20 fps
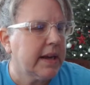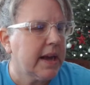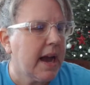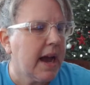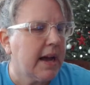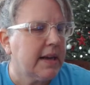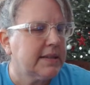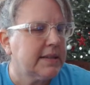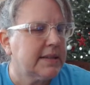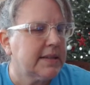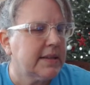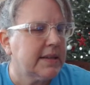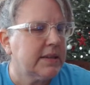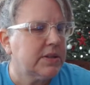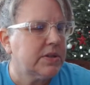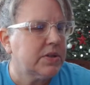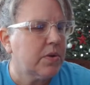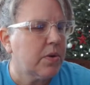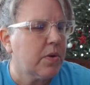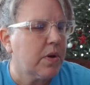cassia
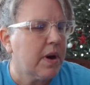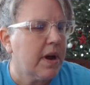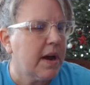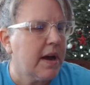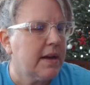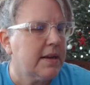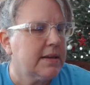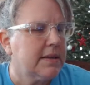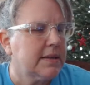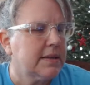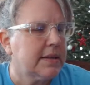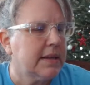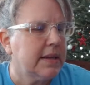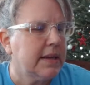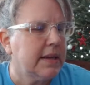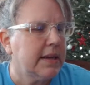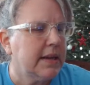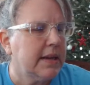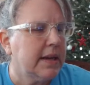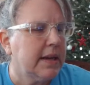tora
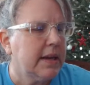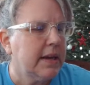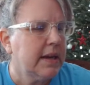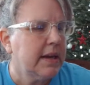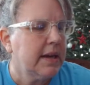seed,